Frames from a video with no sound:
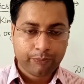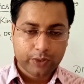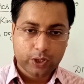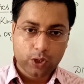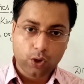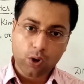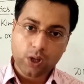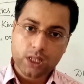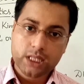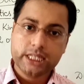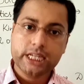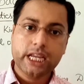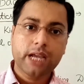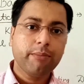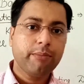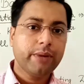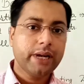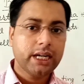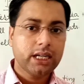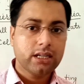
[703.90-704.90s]
Golgi
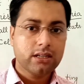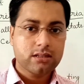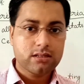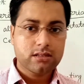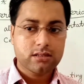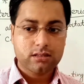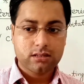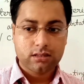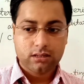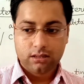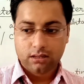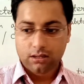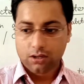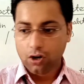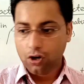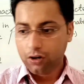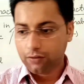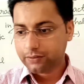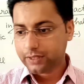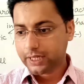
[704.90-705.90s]
apparatus,
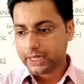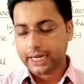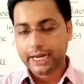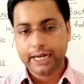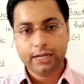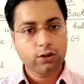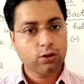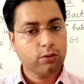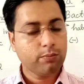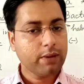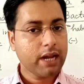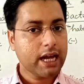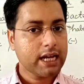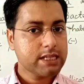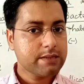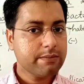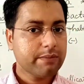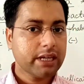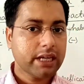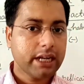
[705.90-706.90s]
after
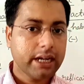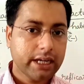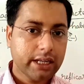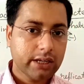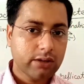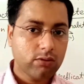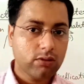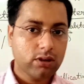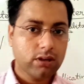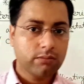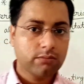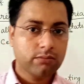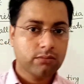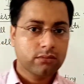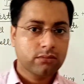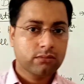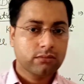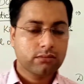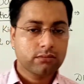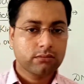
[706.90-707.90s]
endoplasmic
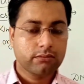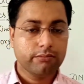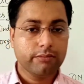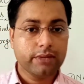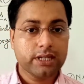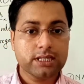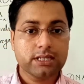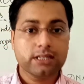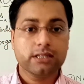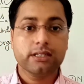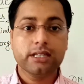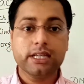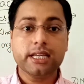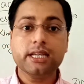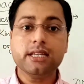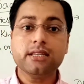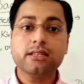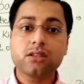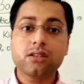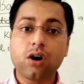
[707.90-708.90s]
reticulum, means
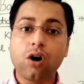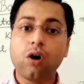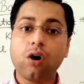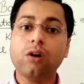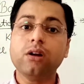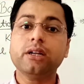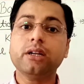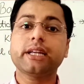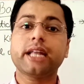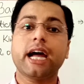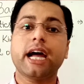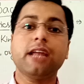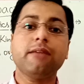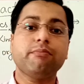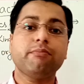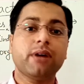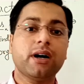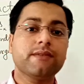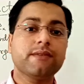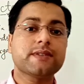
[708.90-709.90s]
these all
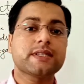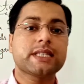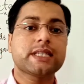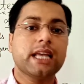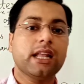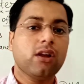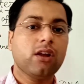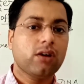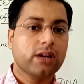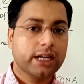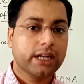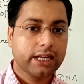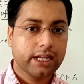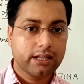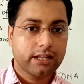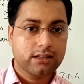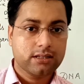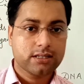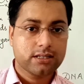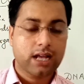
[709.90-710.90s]
type of cell
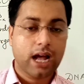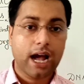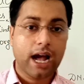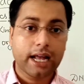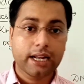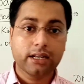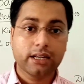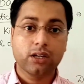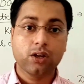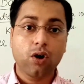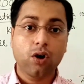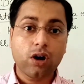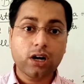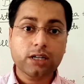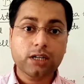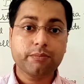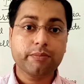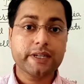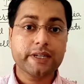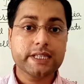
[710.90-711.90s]
organelles are
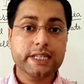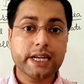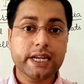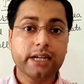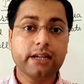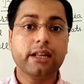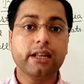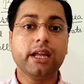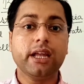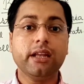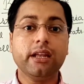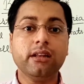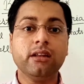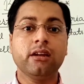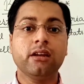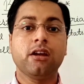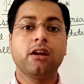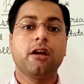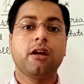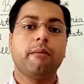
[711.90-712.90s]
not present
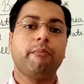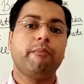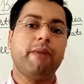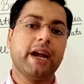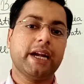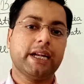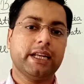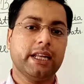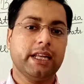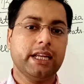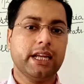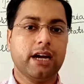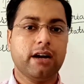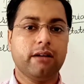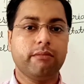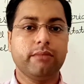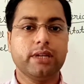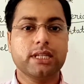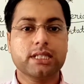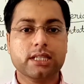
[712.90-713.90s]
in
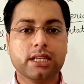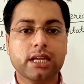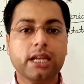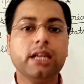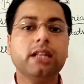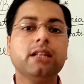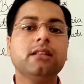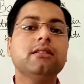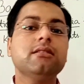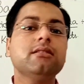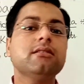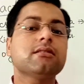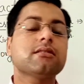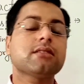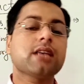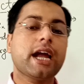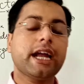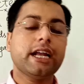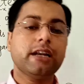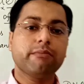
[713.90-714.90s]
bacteria, means
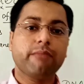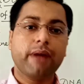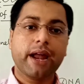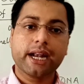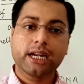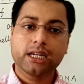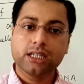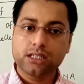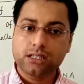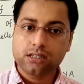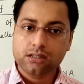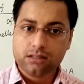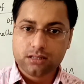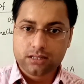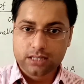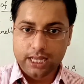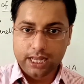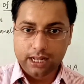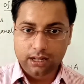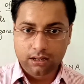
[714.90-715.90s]
inside bacterial
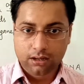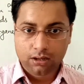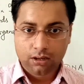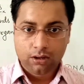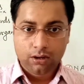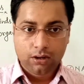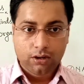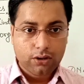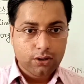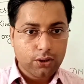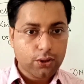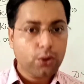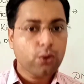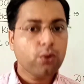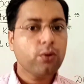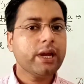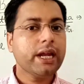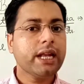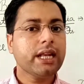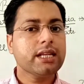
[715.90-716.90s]
cell
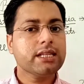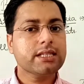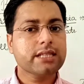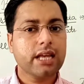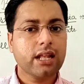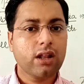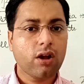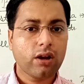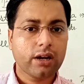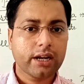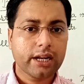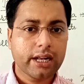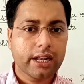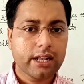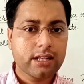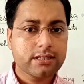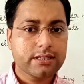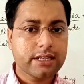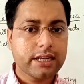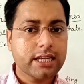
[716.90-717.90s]
no any cell
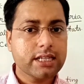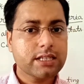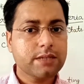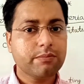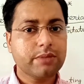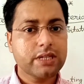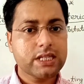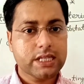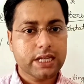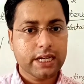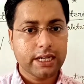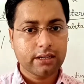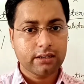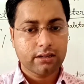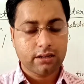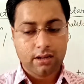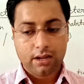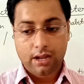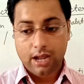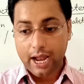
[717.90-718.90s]
organelles is present
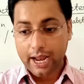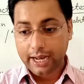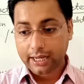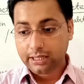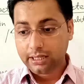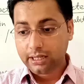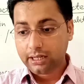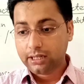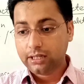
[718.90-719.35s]
and their